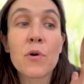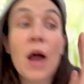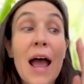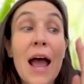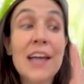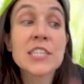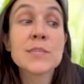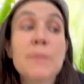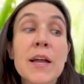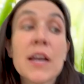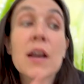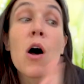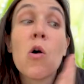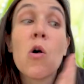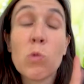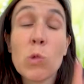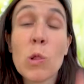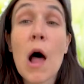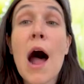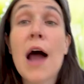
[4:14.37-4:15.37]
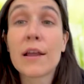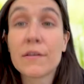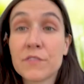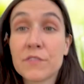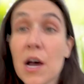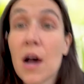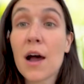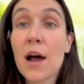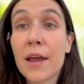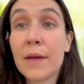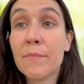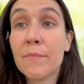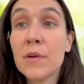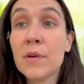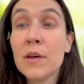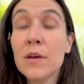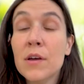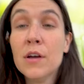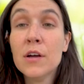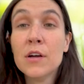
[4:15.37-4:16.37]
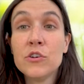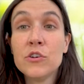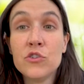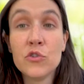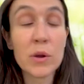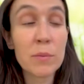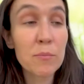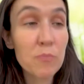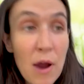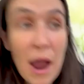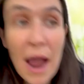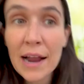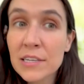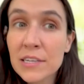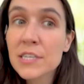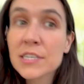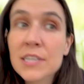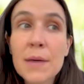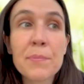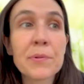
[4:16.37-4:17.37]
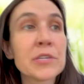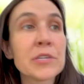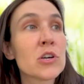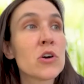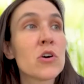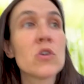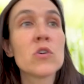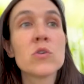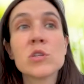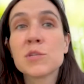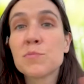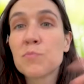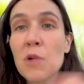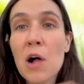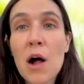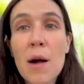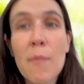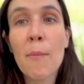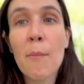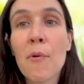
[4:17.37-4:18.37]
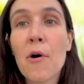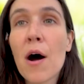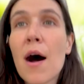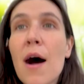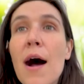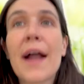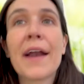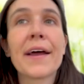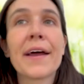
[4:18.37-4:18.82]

I spent a lot of time doing practice episodes, blah, blah, blah.